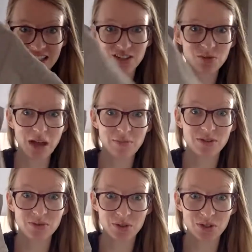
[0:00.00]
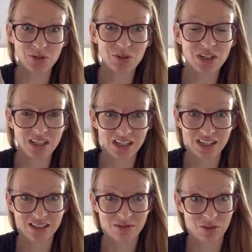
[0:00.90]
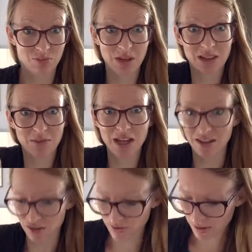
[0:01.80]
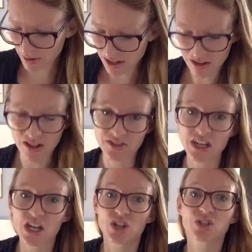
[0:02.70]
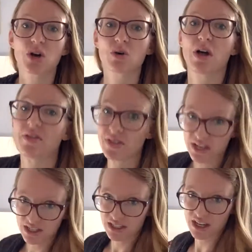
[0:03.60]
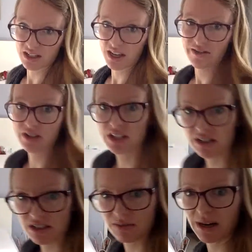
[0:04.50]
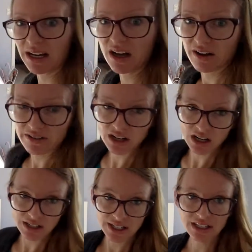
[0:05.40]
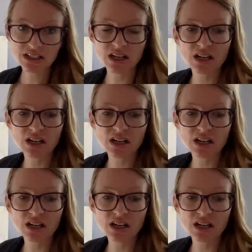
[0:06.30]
This is what happens when you make the bed. You find body cloths. So this does have a dust mite cover on it.